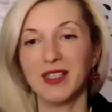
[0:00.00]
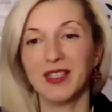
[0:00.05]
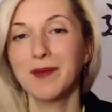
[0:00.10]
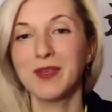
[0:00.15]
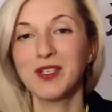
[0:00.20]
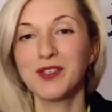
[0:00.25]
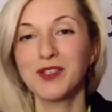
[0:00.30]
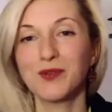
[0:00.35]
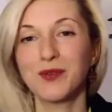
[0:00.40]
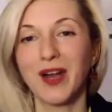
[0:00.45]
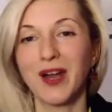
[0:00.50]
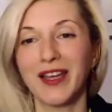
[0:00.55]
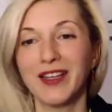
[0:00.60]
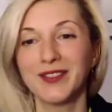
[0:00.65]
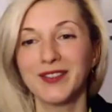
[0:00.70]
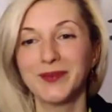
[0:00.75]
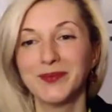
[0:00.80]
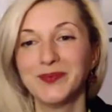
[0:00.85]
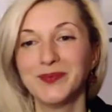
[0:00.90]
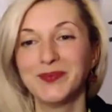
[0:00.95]
I can send
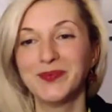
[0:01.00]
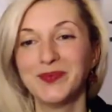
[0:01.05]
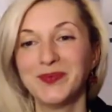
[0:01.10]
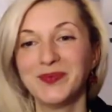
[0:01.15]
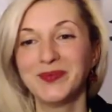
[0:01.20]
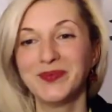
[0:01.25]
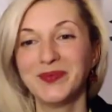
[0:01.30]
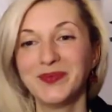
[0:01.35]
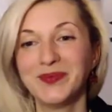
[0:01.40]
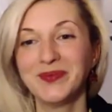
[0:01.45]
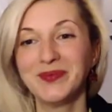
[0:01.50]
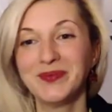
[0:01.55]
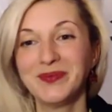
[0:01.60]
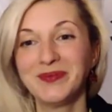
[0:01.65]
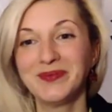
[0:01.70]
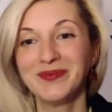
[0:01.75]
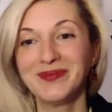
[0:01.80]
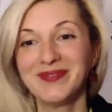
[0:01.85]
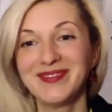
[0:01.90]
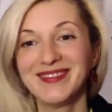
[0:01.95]
you
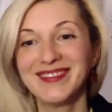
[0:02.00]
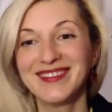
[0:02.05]
something.